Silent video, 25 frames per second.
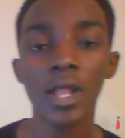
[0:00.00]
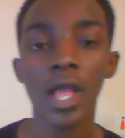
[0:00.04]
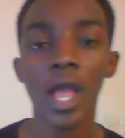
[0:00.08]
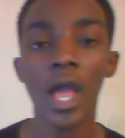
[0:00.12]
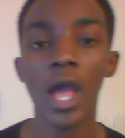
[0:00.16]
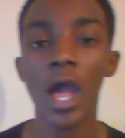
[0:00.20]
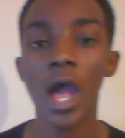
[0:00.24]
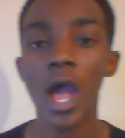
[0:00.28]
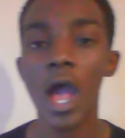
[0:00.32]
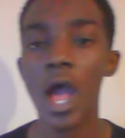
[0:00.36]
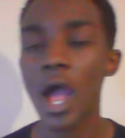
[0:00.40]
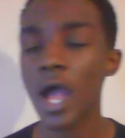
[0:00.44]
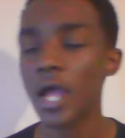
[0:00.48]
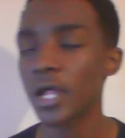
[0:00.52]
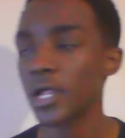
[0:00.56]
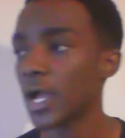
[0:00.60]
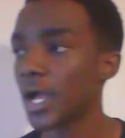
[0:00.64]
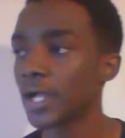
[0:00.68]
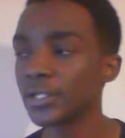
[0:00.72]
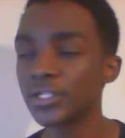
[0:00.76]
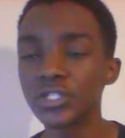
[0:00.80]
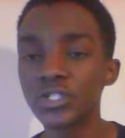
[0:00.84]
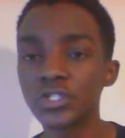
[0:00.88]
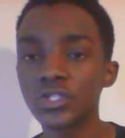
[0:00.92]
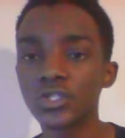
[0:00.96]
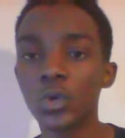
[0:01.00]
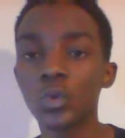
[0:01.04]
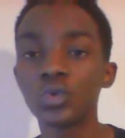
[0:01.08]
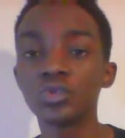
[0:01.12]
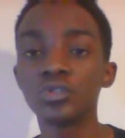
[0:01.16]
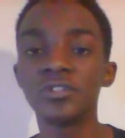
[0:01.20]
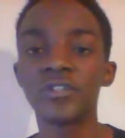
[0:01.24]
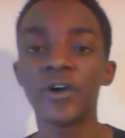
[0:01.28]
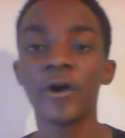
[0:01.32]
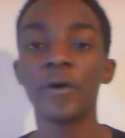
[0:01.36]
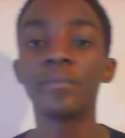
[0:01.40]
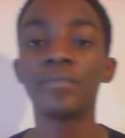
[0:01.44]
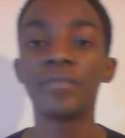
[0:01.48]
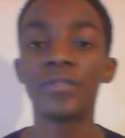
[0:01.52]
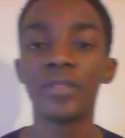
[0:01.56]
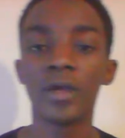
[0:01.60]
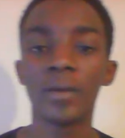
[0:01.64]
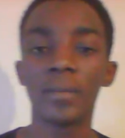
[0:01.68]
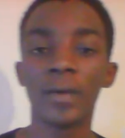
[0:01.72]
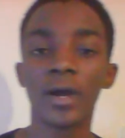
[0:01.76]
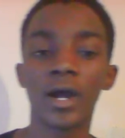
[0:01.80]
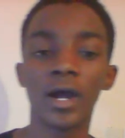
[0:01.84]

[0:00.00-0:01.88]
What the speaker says: I just don't dump them.